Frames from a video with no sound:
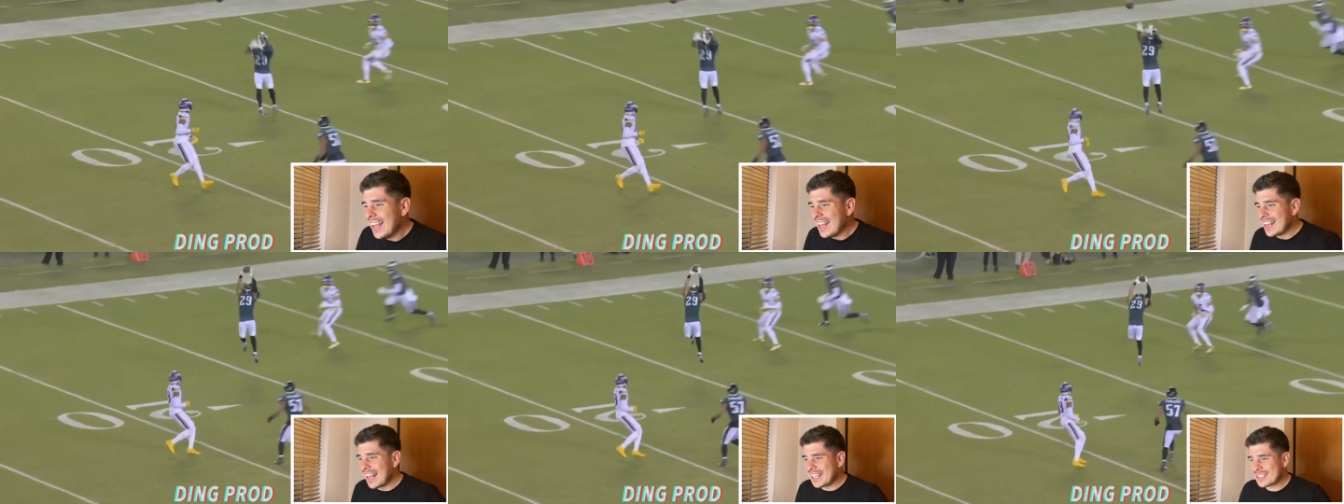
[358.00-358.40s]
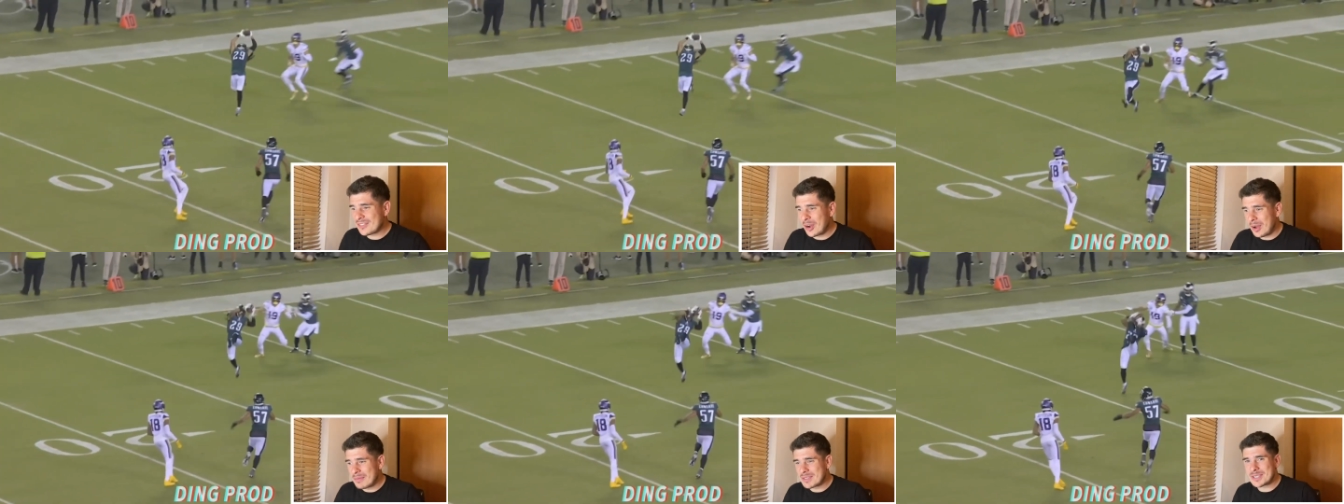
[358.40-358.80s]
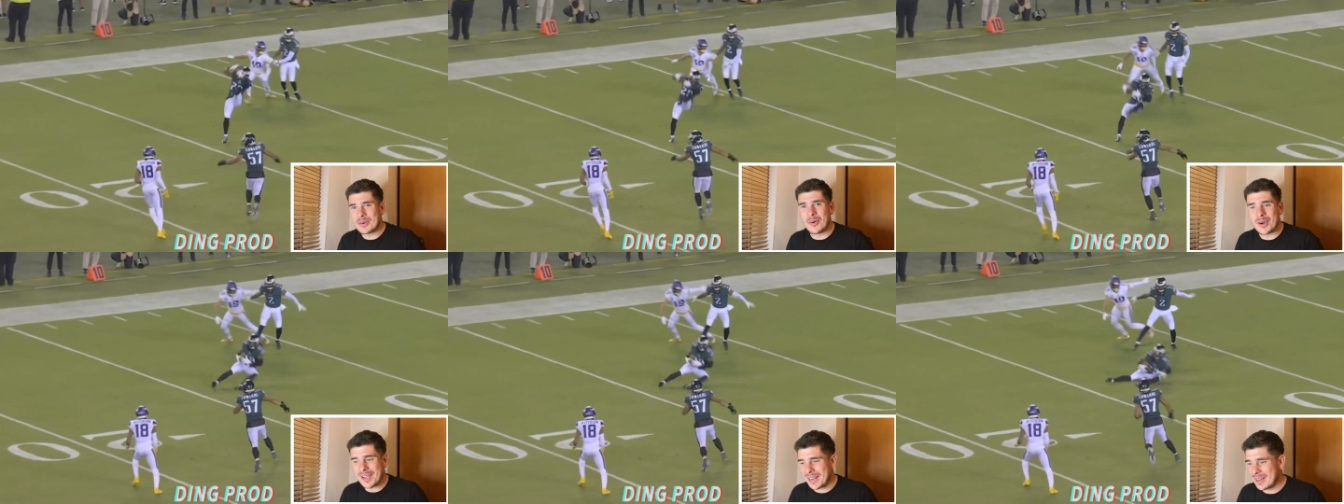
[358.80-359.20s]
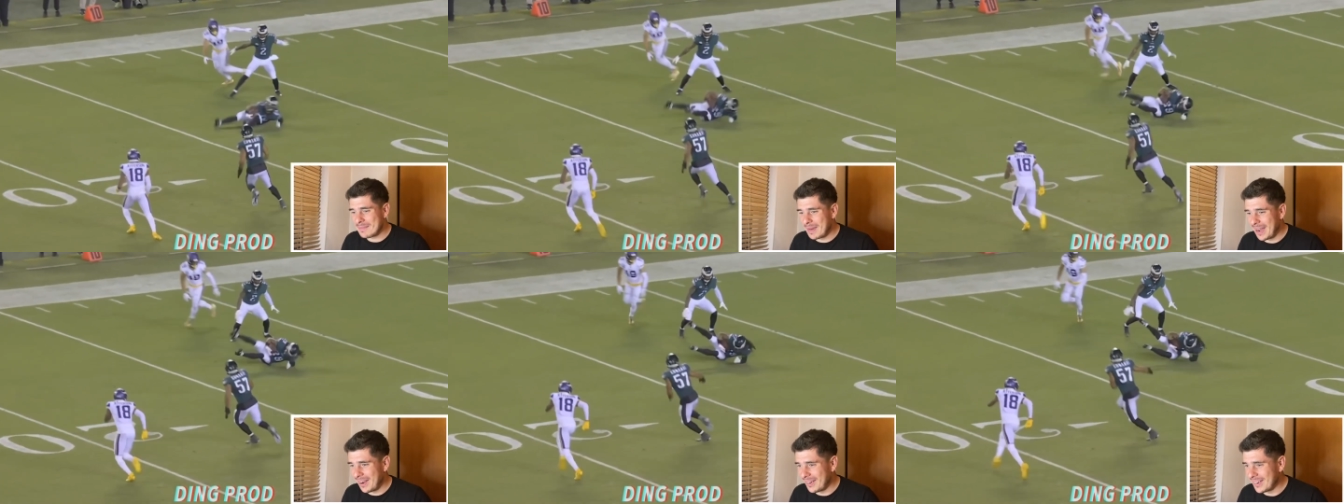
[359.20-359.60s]
That's what I'm talking
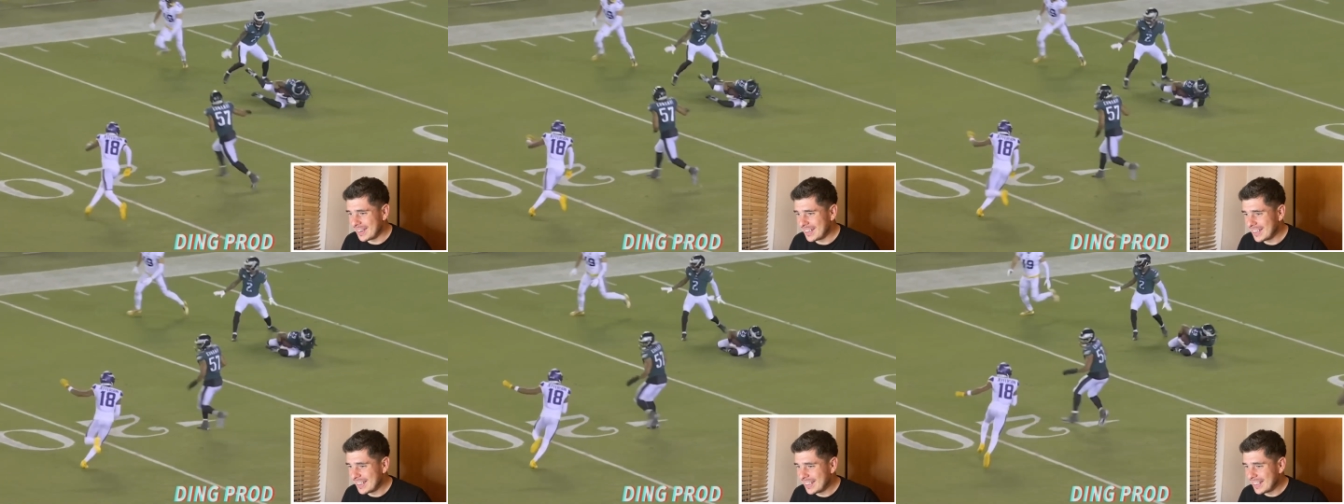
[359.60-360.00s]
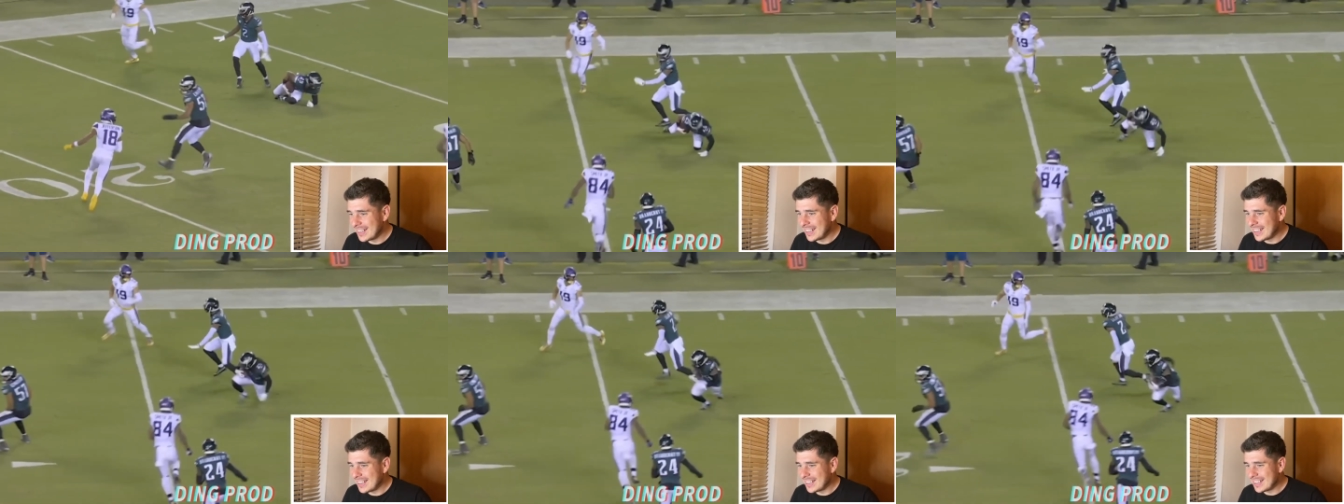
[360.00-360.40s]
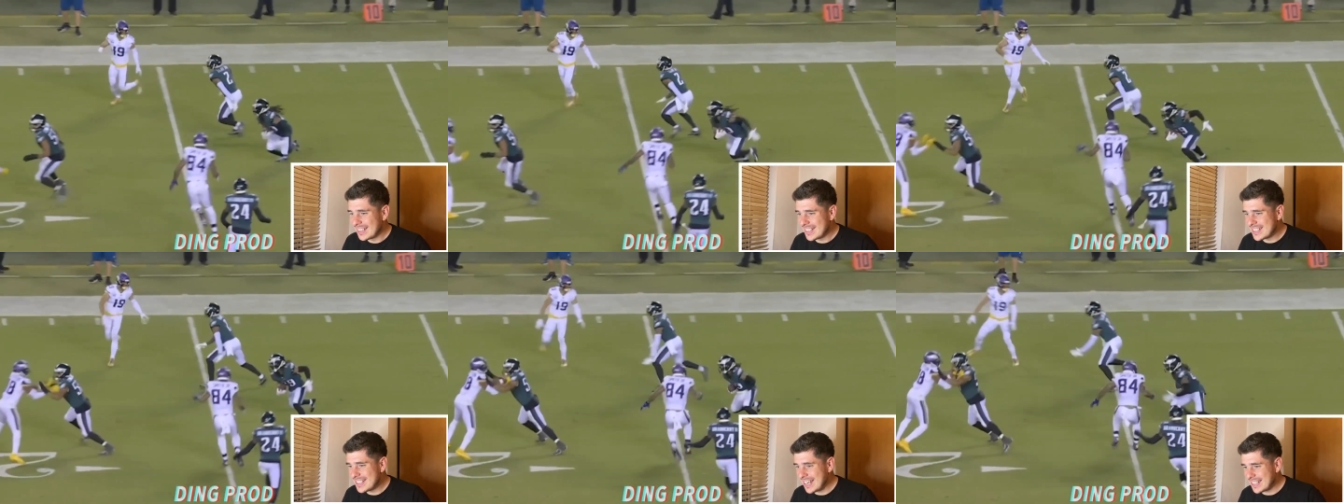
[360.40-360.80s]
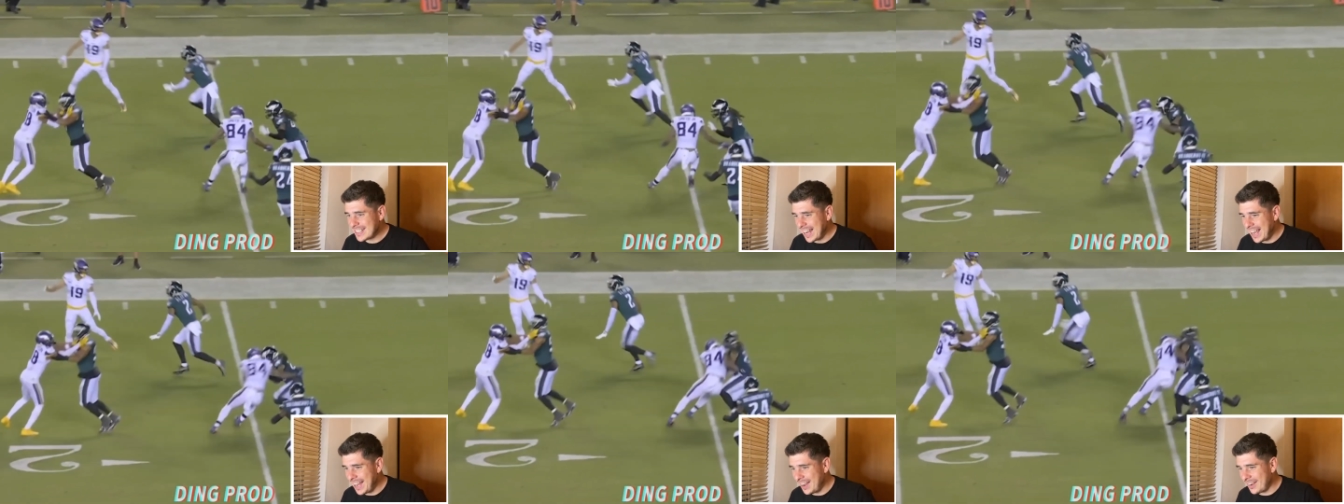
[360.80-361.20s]
about. Sit
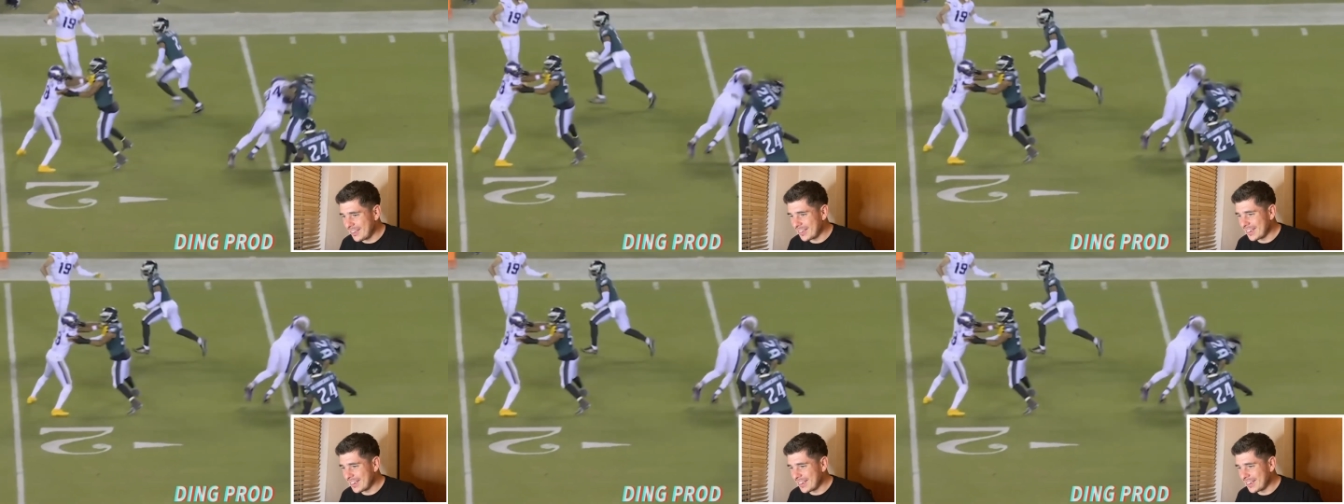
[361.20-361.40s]
down.